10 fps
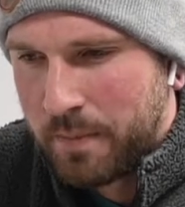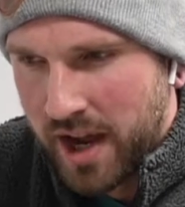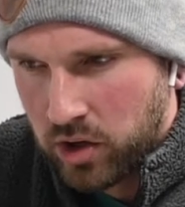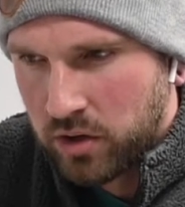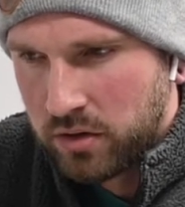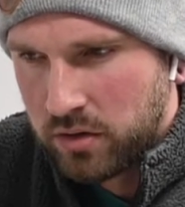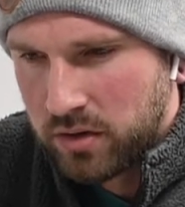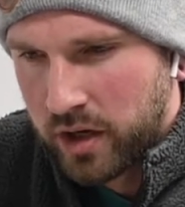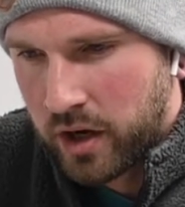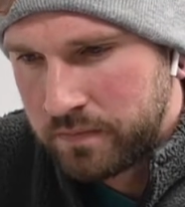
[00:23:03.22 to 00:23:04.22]
better,
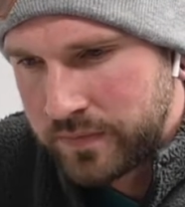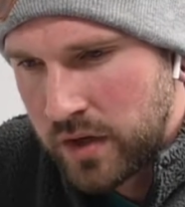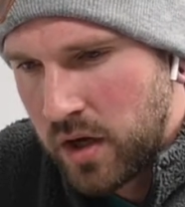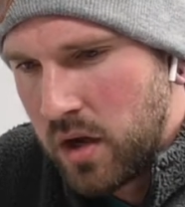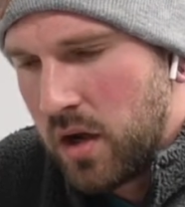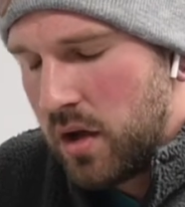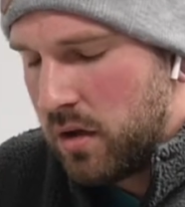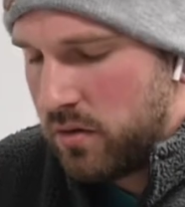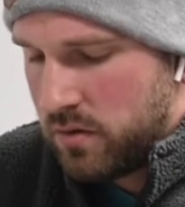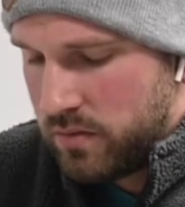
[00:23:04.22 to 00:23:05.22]
you know?
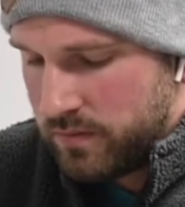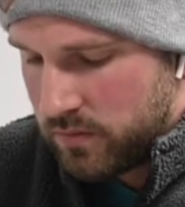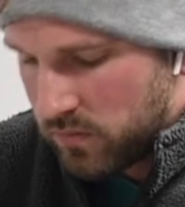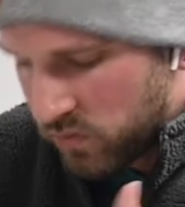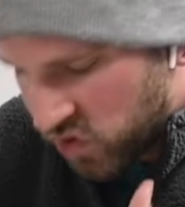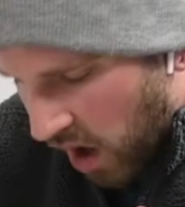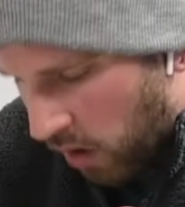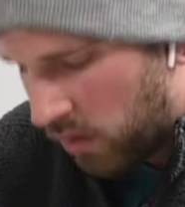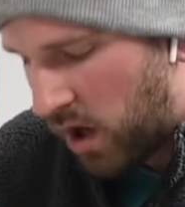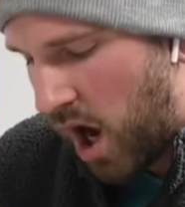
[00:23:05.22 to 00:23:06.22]

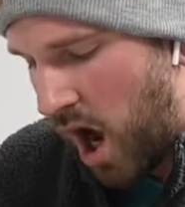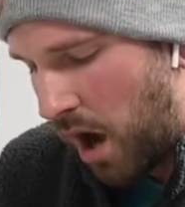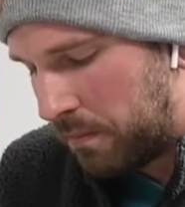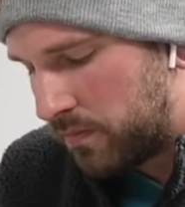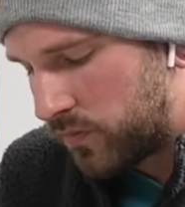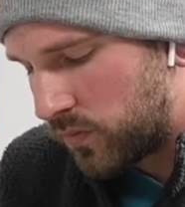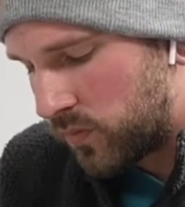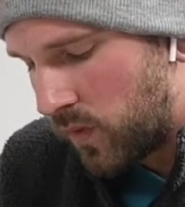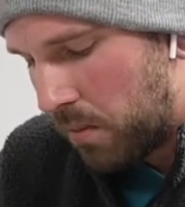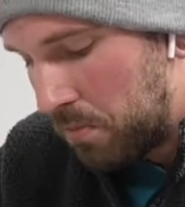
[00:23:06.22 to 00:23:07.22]
So
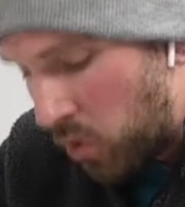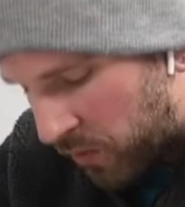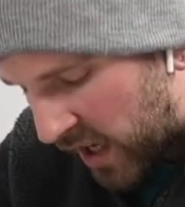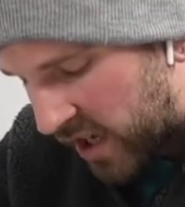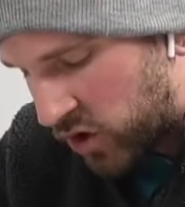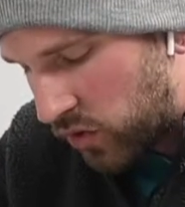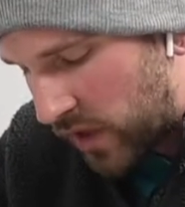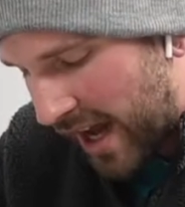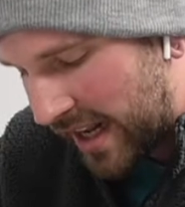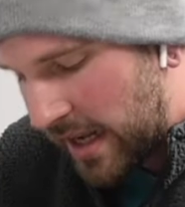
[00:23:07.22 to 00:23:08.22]
moving into
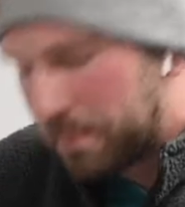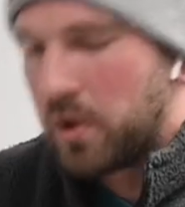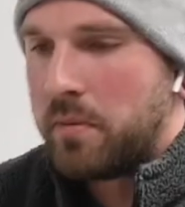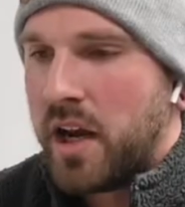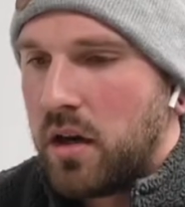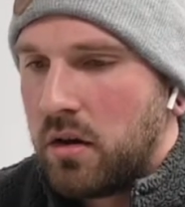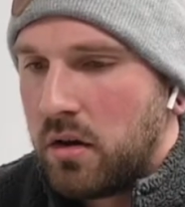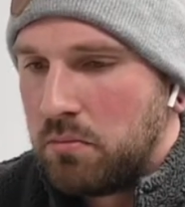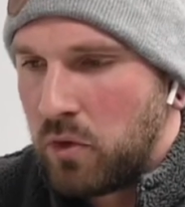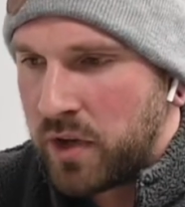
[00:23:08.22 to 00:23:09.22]

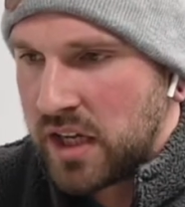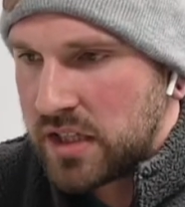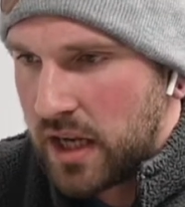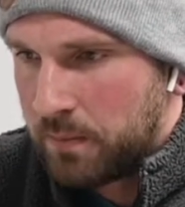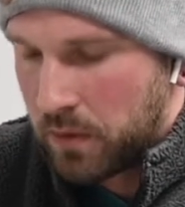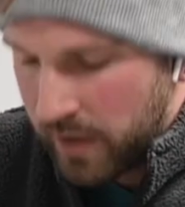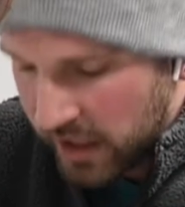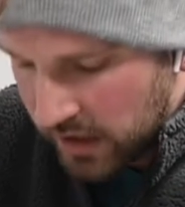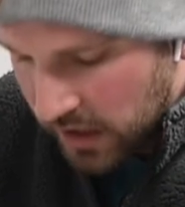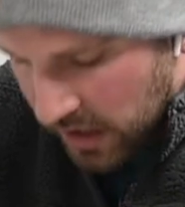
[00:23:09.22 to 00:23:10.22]

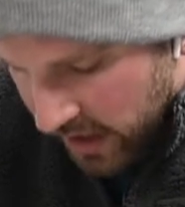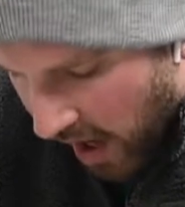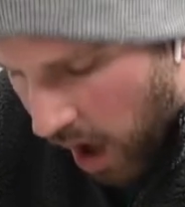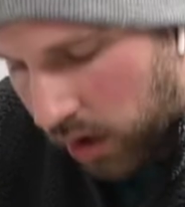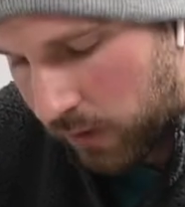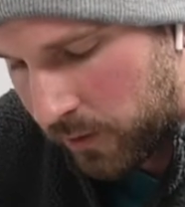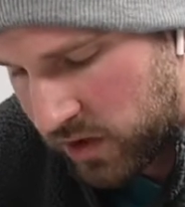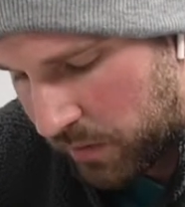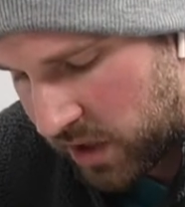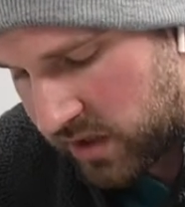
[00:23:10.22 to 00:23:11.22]
implementing the e-collar for
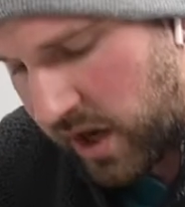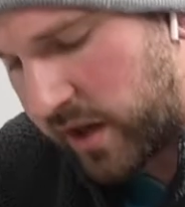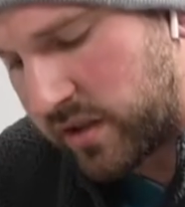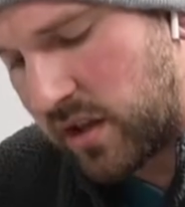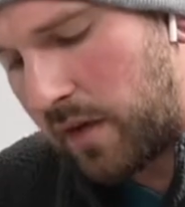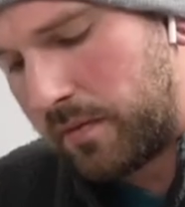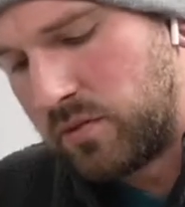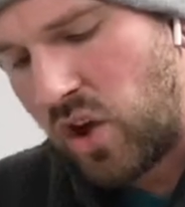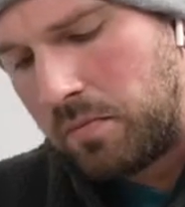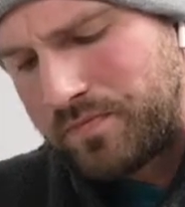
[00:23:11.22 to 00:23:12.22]
some of this kind of
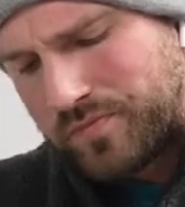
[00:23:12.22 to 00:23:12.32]
stuff. So